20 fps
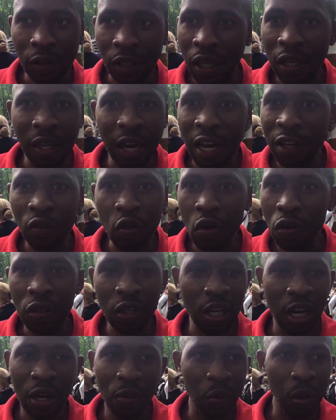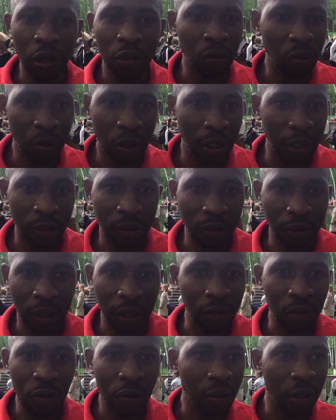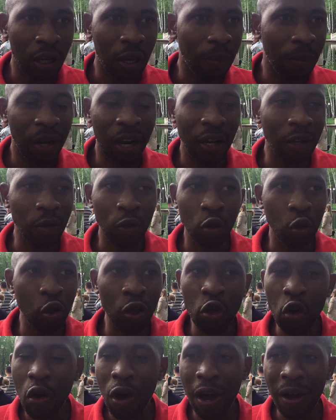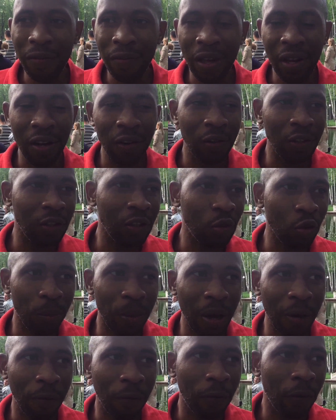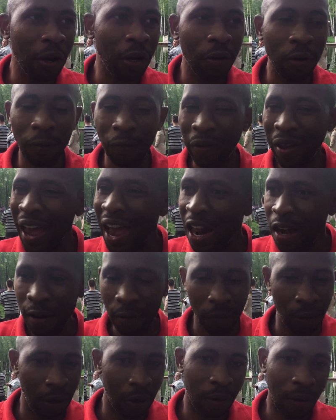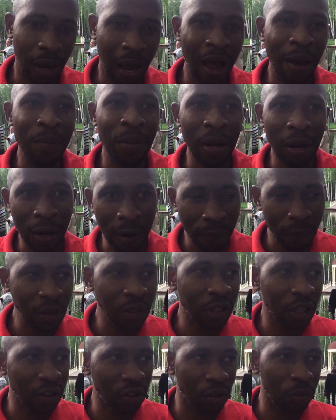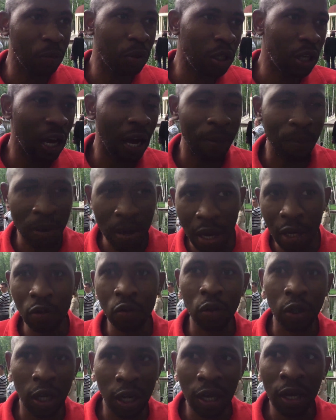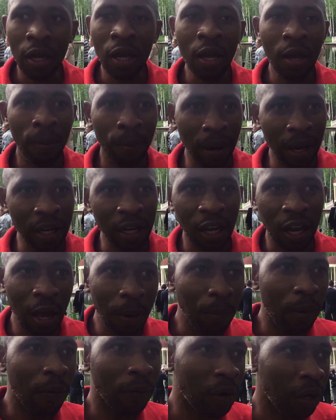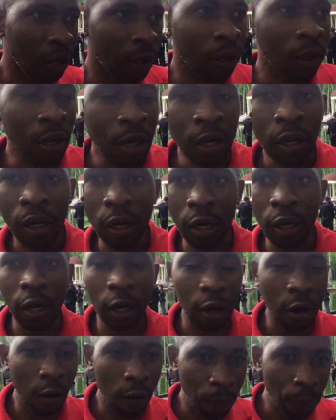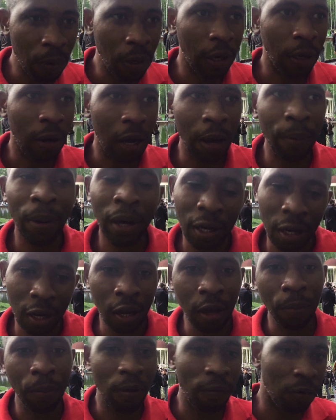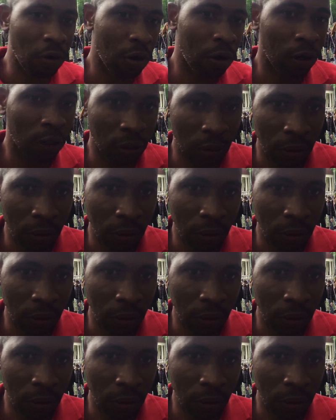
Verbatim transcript: there, there is no scam with the students. There's no scam. There, you don't have any reason to be afraid of anything. I'm a living testimony. I'm here today by the help of the, the, the company and by the help of God.